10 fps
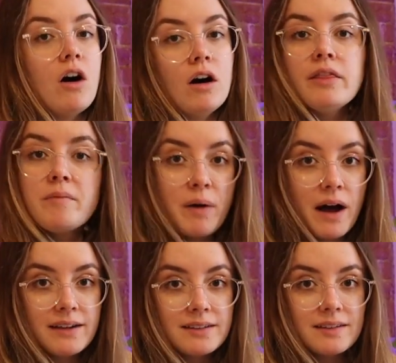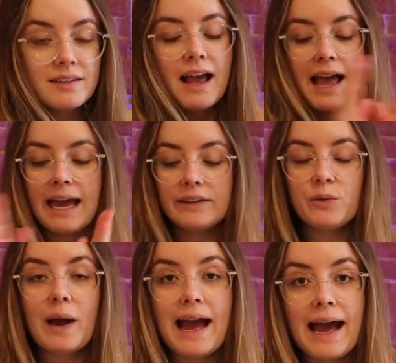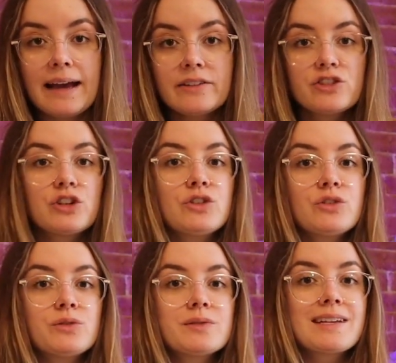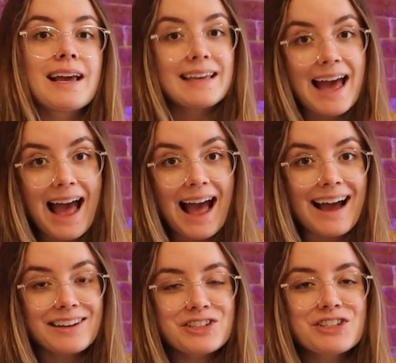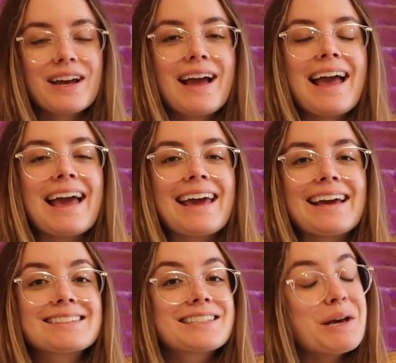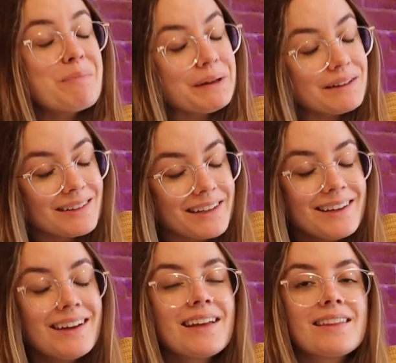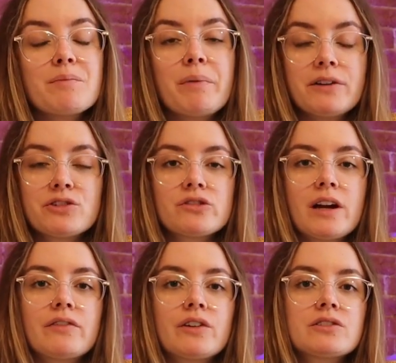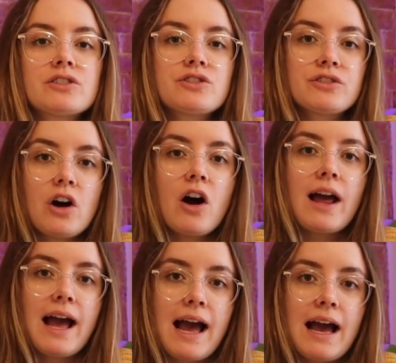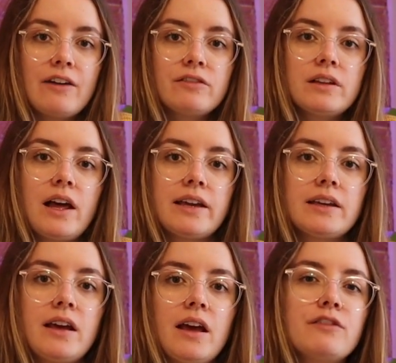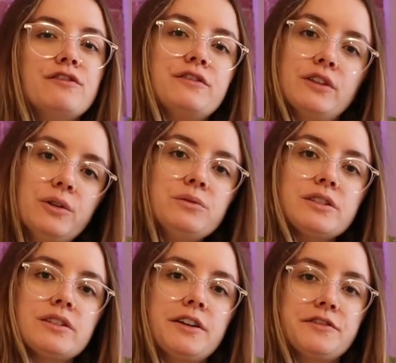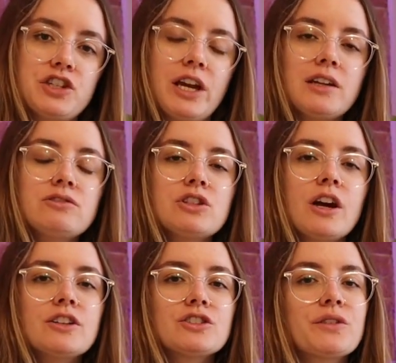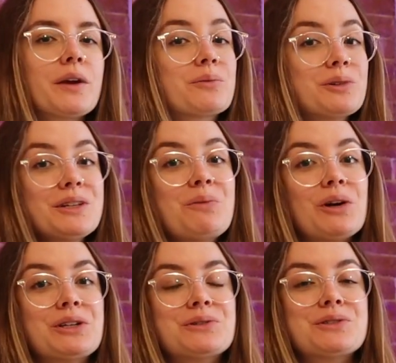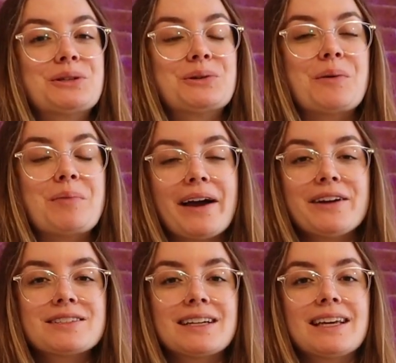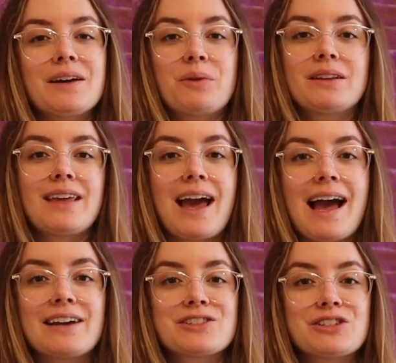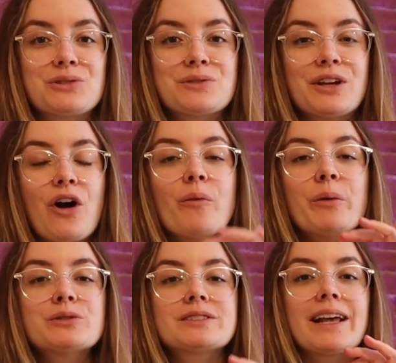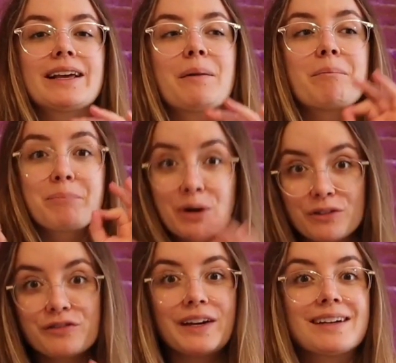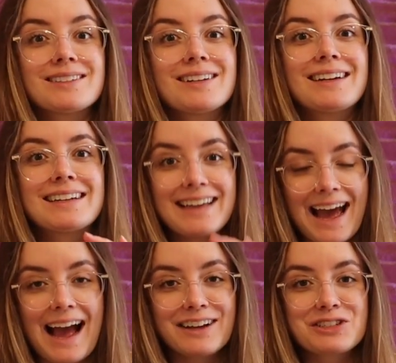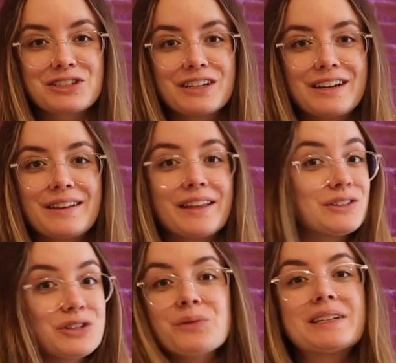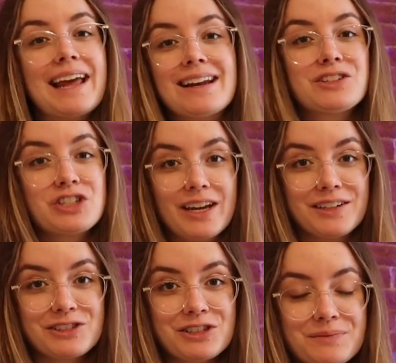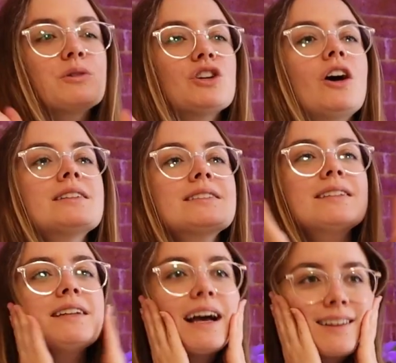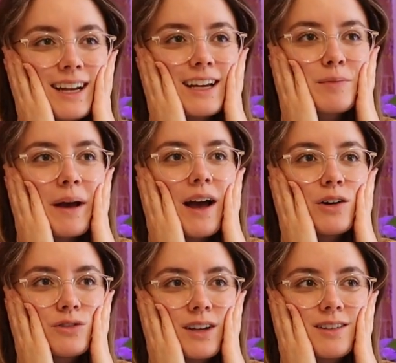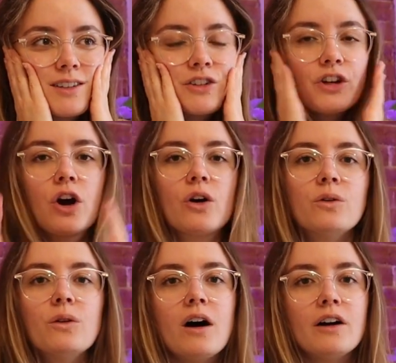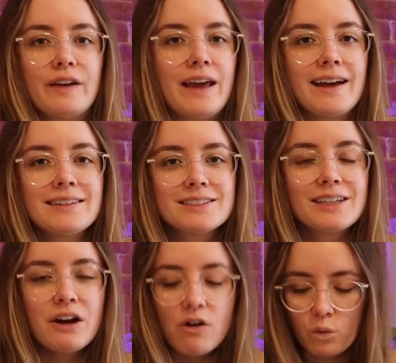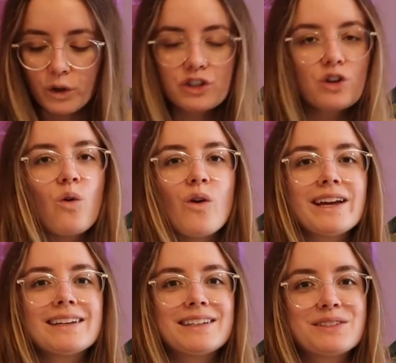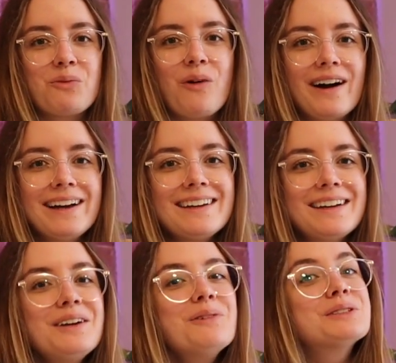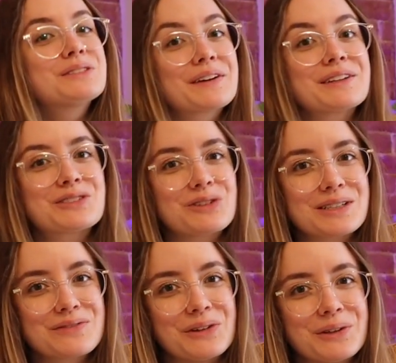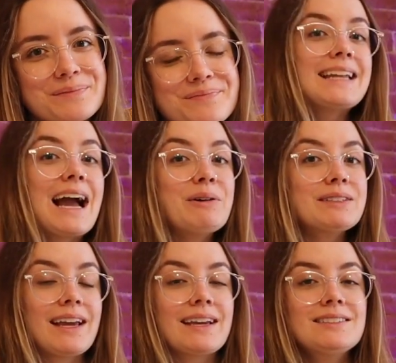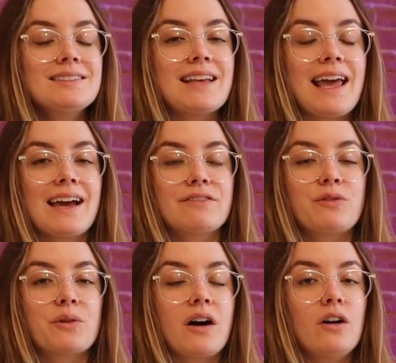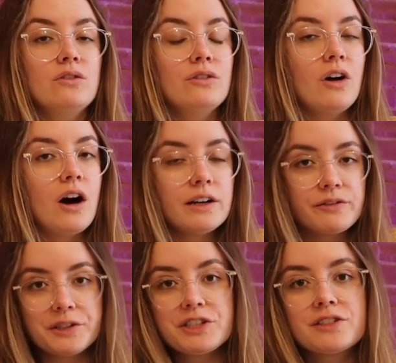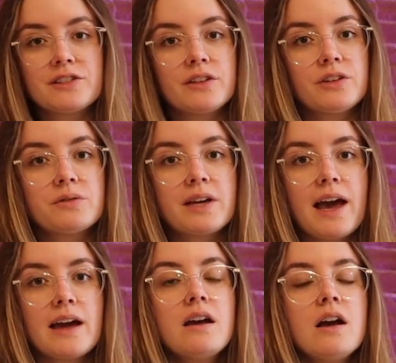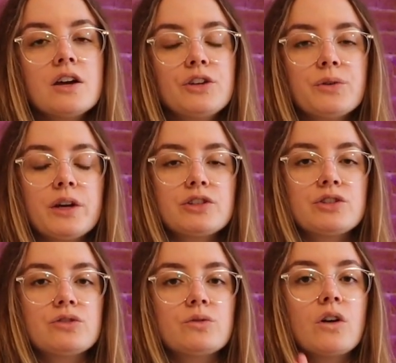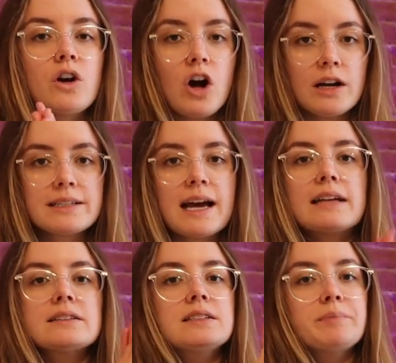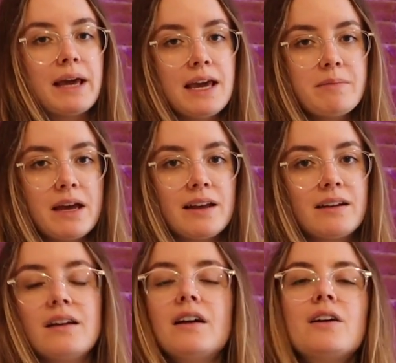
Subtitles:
on the bus and you had to use cash. And typically, the bus driver does not have like a float of change. So they really want you to buy your ticket with cash using almost like perfect cash, that you don't need any change. Which honestly, as an expat who doesn't know offhand which coin is what, was very stressful. Nowadays, and for a lot of regions in the UK, you can do contactless payment,